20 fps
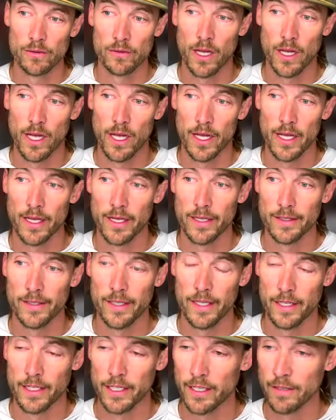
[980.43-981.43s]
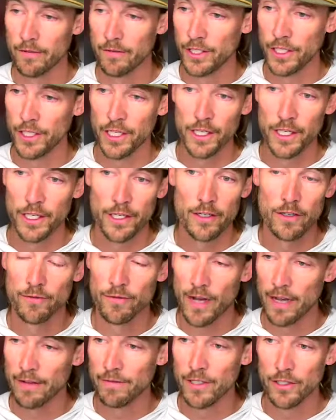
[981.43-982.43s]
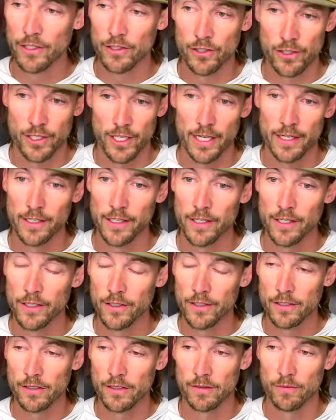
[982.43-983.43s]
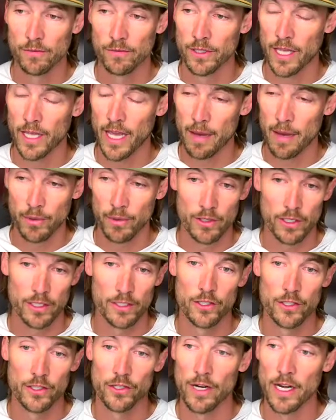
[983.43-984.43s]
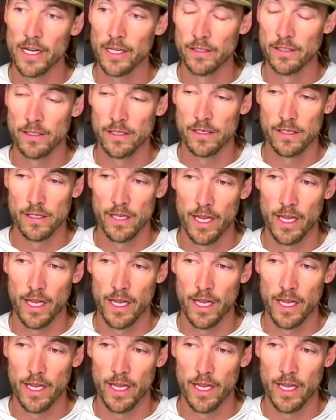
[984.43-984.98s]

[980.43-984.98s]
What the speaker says: in a given year or 5 years or 10 years with capital constraints.